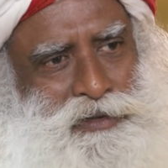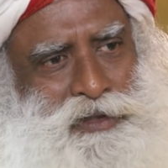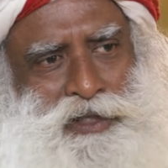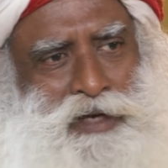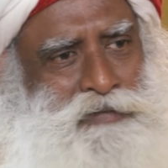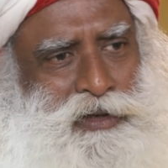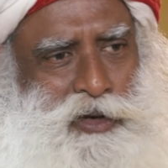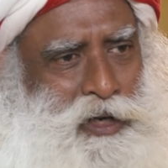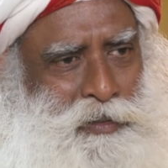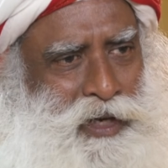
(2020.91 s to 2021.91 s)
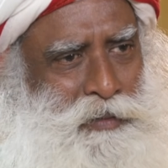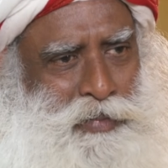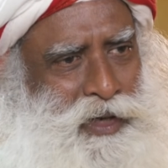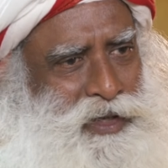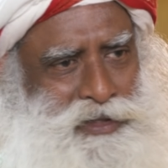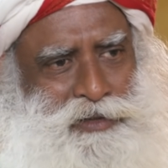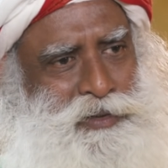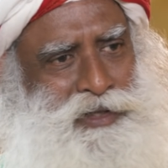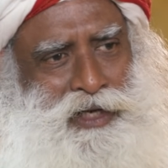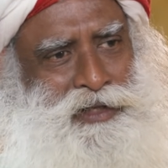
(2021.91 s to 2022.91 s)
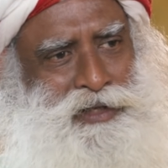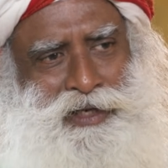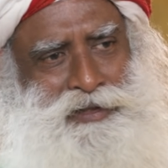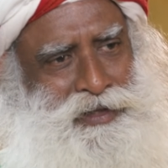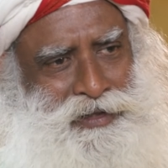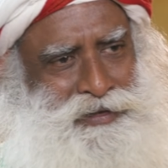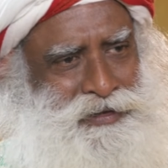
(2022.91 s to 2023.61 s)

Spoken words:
She never called me appa, this one, that thing, nothing.